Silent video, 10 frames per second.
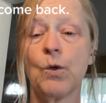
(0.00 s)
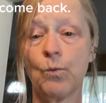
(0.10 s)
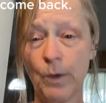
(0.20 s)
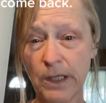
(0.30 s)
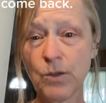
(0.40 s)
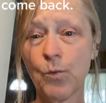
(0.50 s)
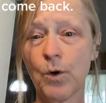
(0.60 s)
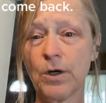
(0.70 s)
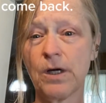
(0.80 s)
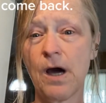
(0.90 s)
Read the
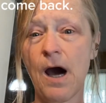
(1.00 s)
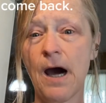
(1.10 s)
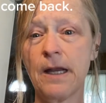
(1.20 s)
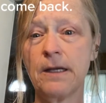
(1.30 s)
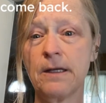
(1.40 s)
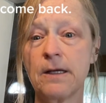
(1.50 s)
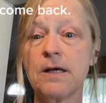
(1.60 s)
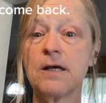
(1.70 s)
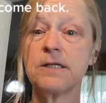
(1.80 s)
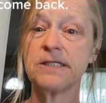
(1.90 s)
Word of God.
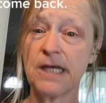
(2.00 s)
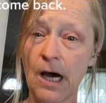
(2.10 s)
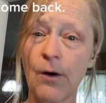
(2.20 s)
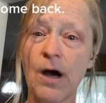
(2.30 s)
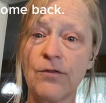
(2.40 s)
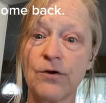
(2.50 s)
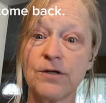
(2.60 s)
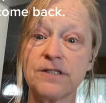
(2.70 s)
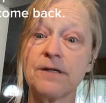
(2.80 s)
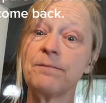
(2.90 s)
Tell
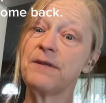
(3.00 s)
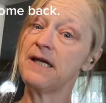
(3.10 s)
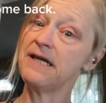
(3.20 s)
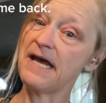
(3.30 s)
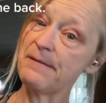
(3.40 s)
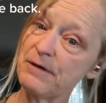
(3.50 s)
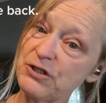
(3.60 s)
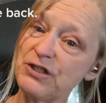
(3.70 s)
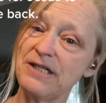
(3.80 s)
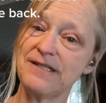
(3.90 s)
others the name of
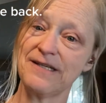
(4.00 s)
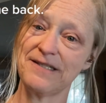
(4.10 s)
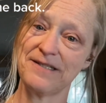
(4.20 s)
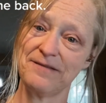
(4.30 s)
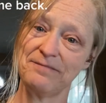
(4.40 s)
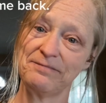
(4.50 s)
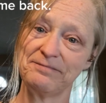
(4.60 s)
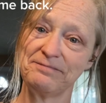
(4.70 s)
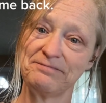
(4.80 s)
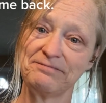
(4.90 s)
Jesus.
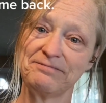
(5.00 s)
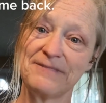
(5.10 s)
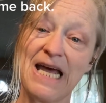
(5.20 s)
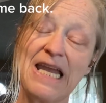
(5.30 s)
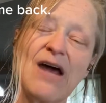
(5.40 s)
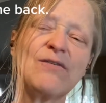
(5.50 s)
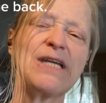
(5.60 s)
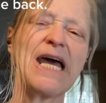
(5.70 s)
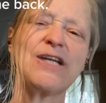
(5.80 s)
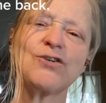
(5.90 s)
And every
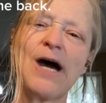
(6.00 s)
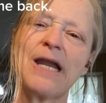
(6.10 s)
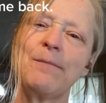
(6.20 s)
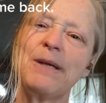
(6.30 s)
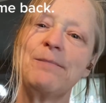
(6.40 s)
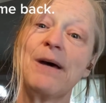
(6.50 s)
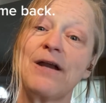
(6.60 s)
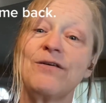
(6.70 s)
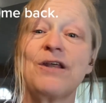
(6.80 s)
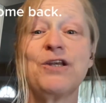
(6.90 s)
day try to be
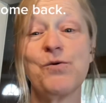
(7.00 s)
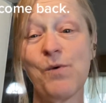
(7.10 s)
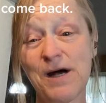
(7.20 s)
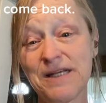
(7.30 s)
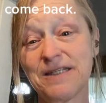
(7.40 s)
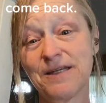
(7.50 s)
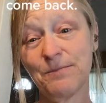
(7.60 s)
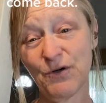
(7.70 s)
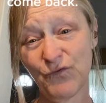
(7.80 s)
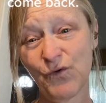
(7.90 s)
better than you was
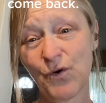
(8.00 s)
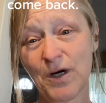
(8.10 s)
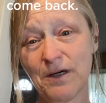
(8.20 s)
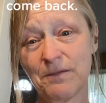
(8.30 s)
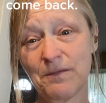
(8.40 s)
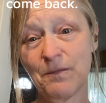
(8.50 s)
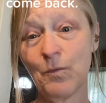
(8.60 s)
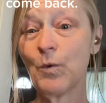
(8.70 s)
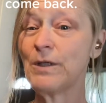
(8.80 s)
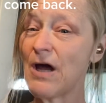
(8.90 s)
before.
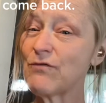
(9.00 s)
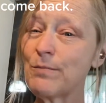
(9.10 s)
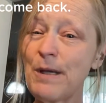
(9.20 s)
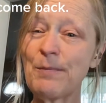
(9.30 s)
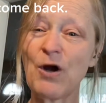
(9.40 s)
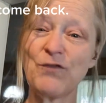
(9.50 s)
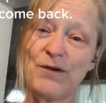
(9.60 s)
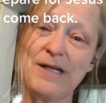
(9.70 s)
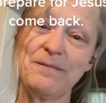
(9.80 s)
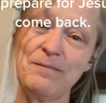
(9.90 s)
We'll never be
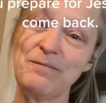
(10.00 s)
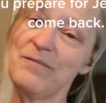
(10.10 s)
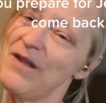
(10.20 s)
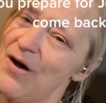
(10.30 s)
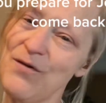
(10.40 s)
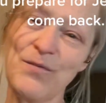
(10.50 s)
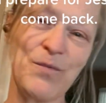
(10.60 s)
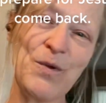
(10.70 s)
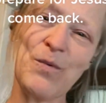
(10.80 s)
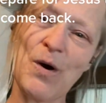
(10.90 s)
perfect, no,
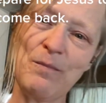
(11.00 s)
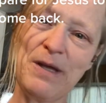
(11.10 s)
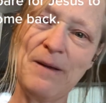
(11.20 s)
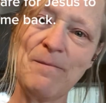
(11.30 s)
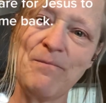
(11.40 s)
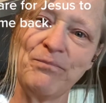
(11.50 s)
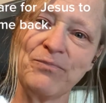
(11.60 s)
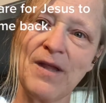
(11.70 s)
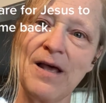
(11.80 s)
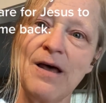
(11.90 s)
we won't be.
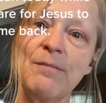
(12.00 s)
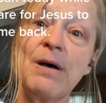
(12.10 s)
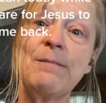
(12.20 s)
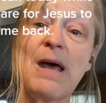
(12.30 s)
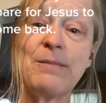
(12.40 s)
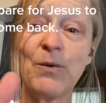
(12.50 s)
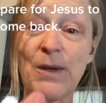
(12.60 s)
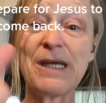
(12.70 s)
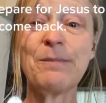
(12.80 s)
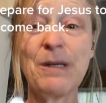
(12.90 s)
But maybe we
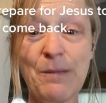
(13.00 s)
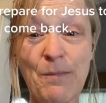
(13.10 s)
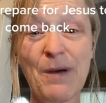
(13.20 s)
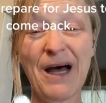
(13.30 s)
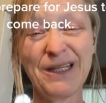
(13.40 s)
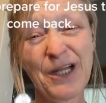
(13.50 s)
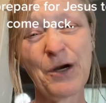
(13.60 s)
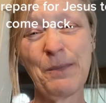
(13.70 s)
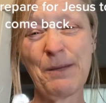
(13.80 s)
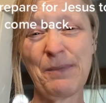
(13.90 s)
could be a little
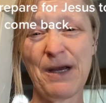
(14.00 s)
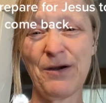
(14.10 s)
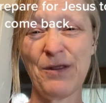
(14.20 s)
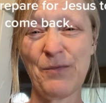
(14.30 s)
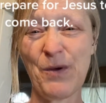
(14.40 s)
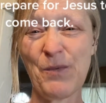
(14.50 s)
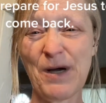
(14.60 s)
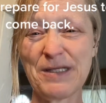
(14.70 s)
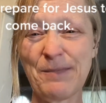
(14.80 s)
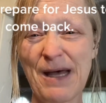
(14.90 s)
bit better than we
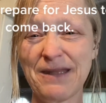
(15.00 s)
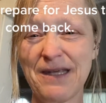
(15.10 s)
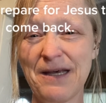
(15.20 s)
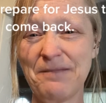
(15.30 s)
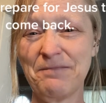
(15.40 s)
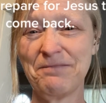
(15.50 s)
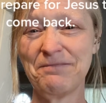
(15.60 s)
was back then.